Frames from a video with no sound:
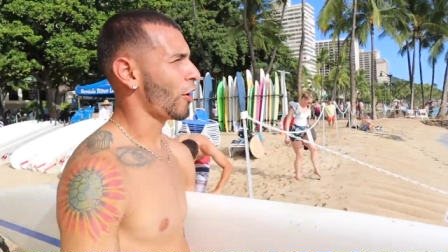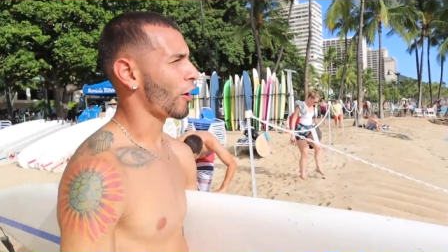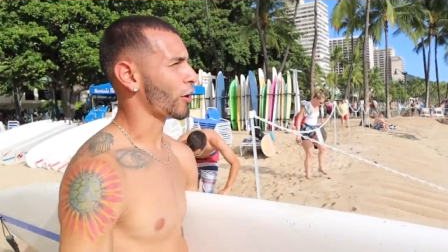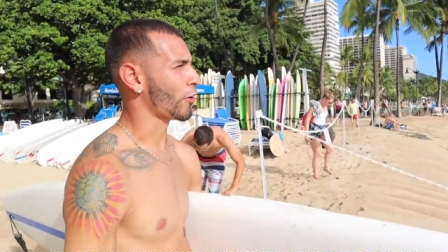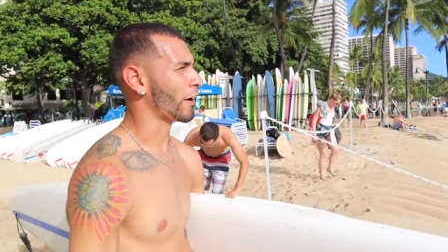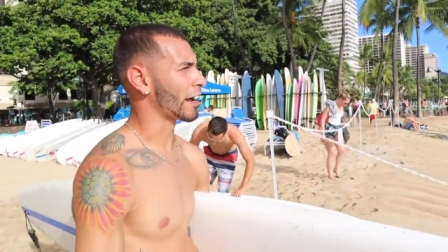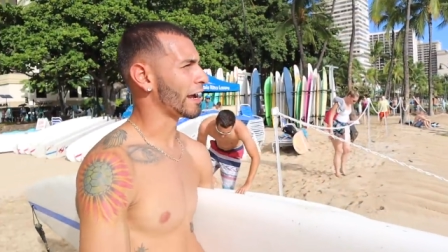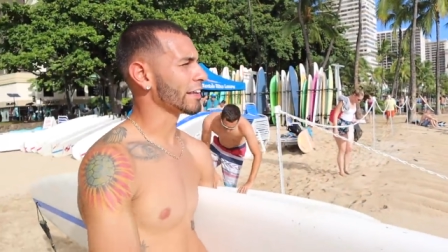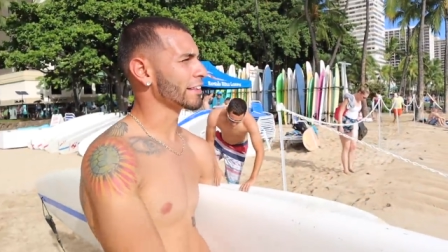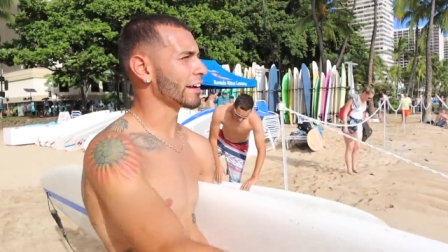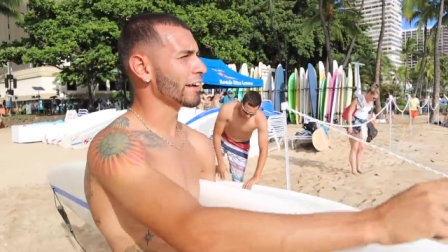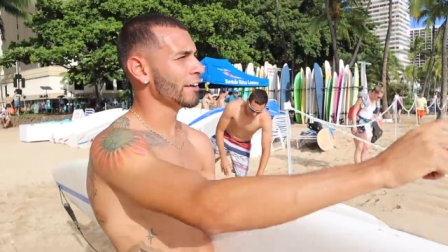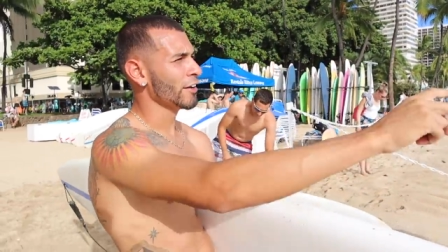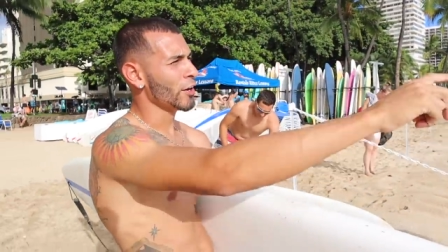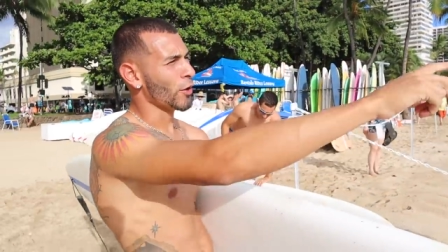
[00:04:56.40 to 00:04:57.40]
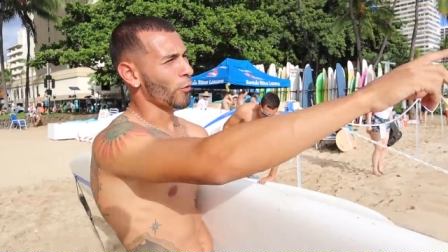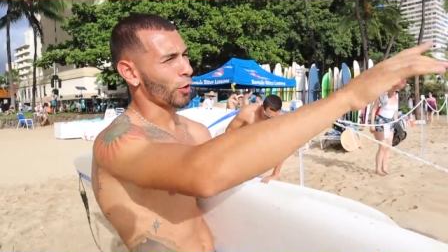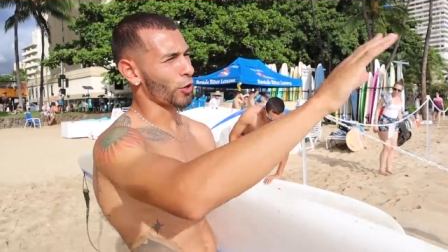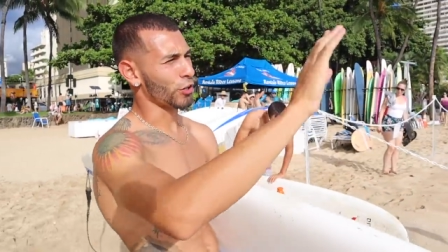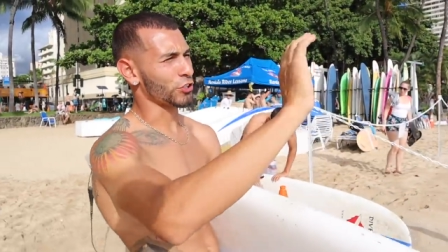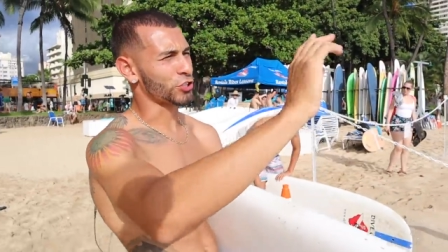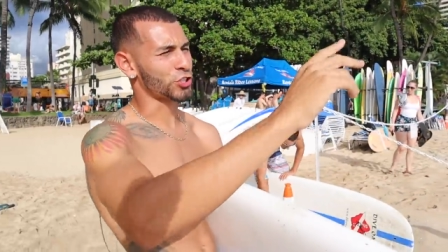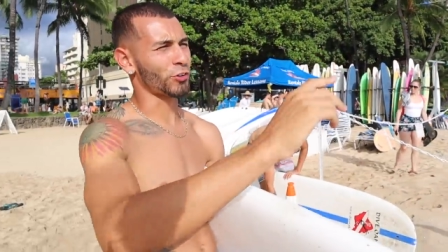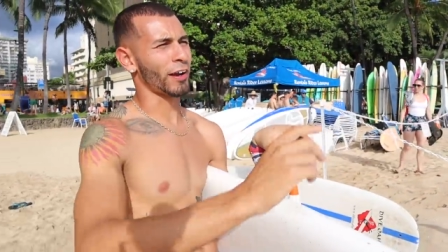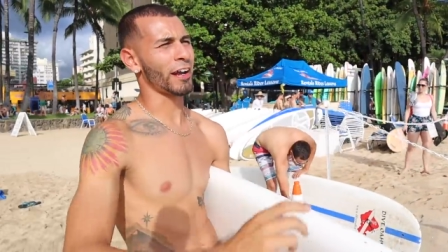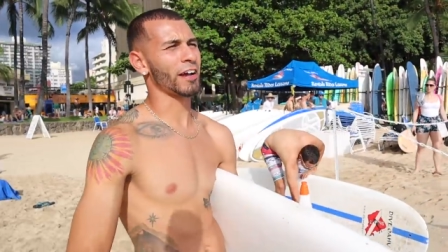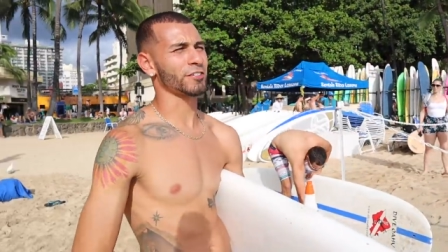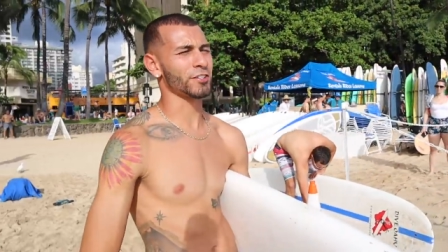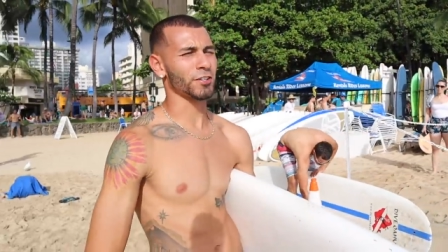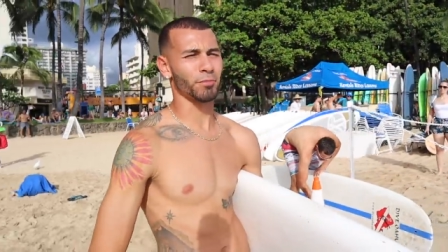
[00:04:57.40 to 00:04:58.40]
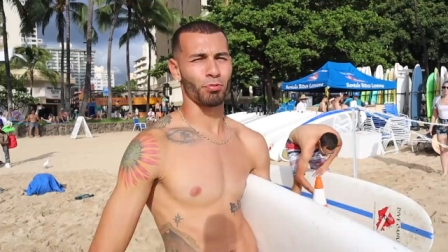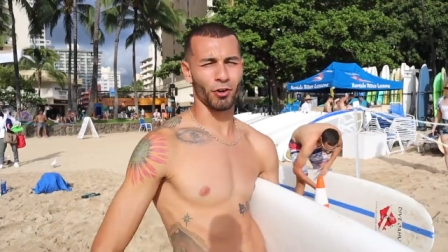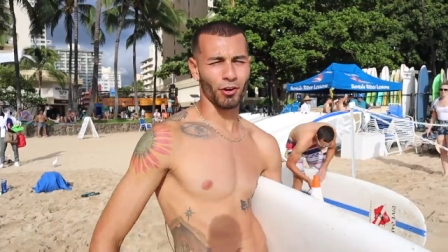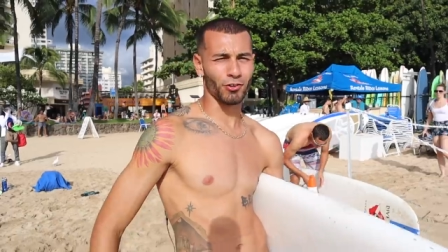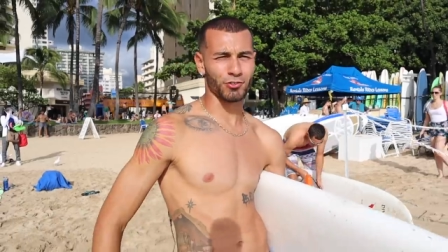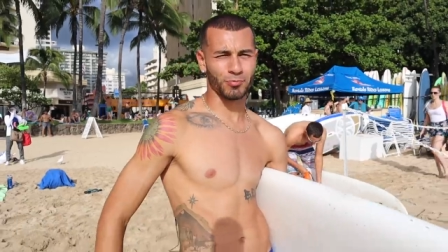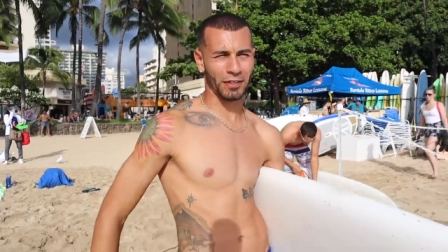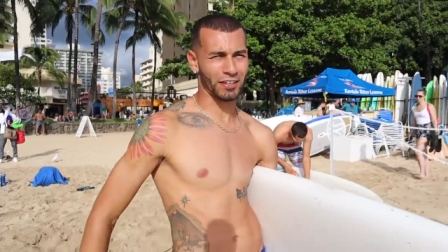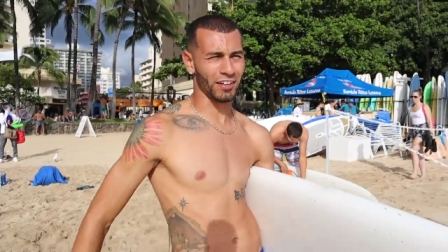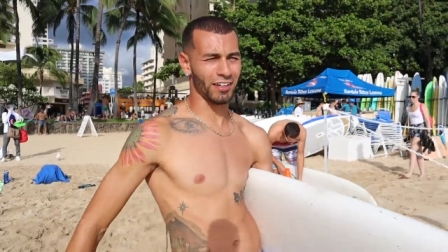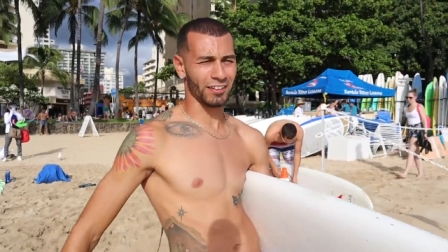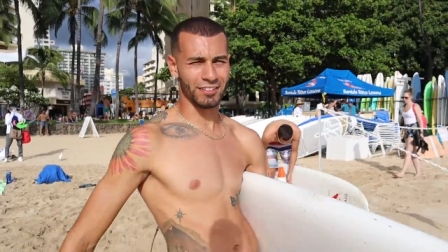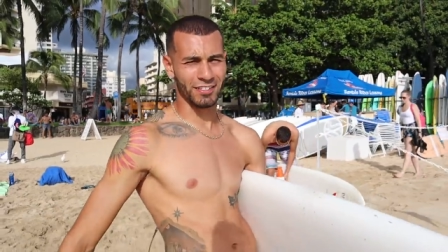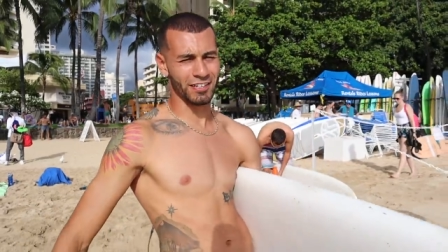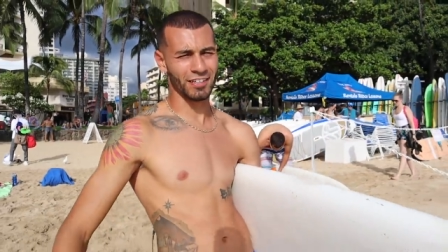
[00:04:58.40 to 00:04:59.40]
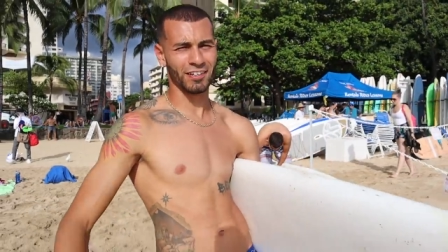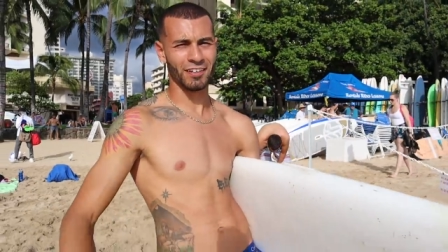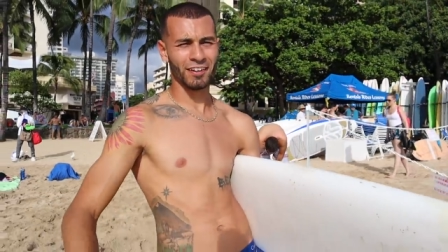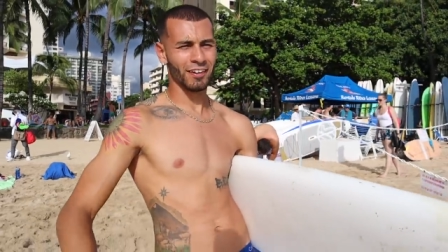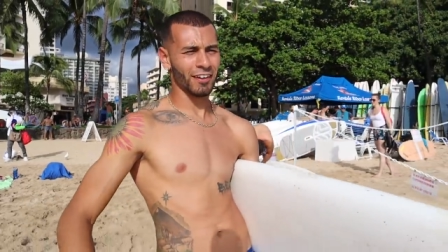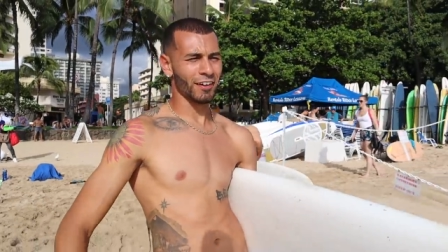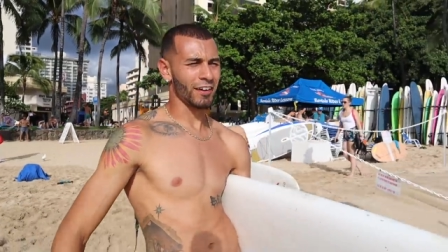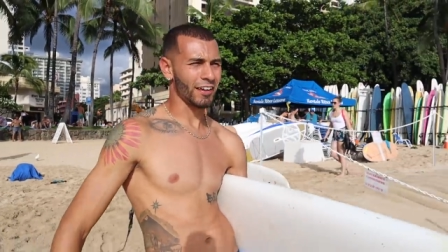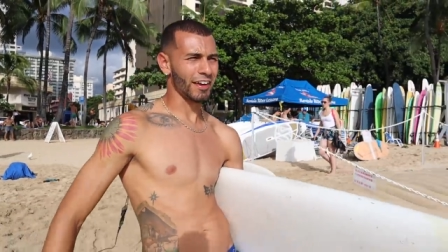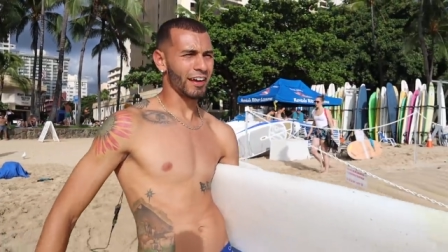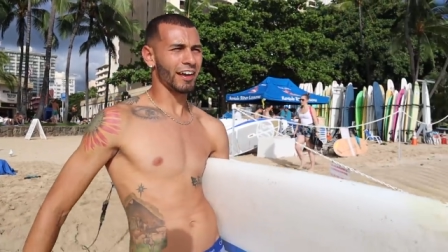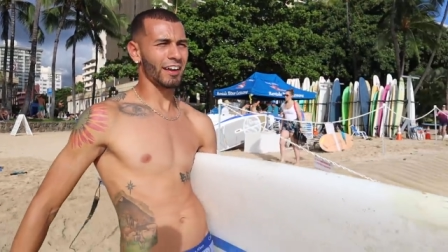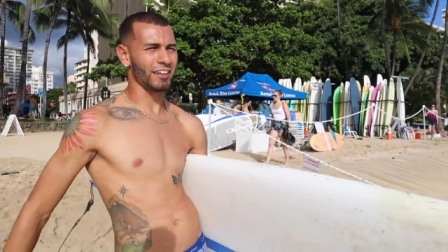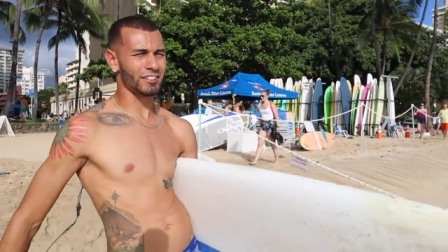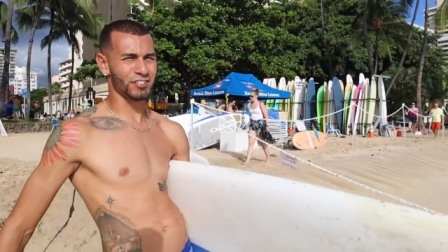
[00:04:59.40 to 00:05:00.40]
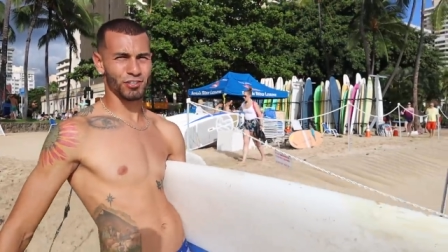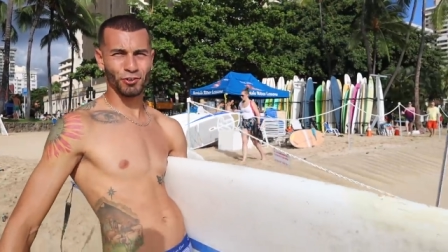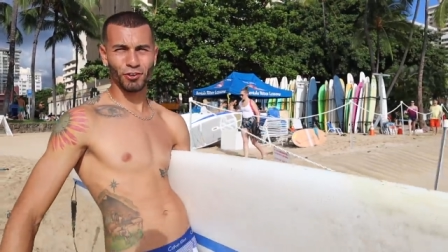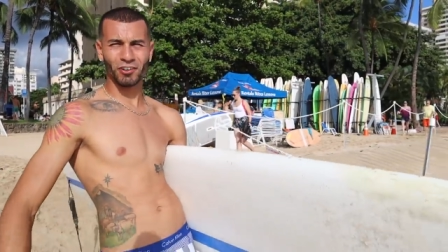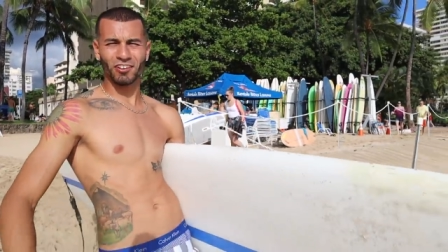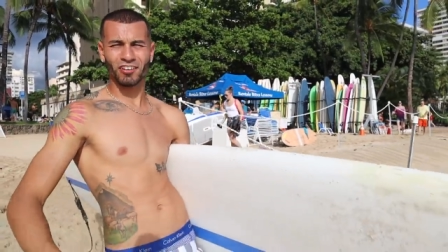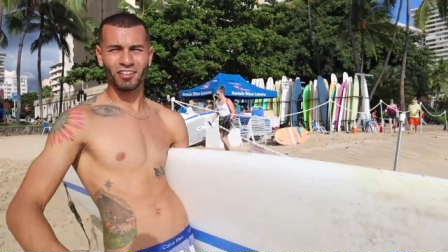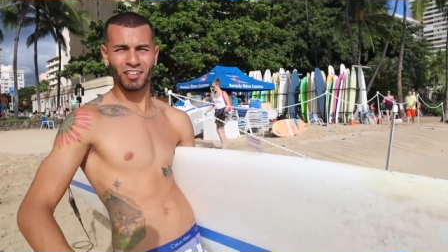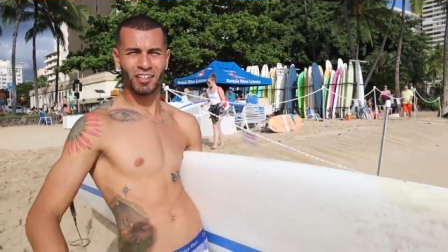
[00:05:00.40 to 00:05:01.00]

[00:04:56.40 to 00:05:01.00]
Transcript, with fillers: are going out there. We're going straight out to the pros because yeah, screw it.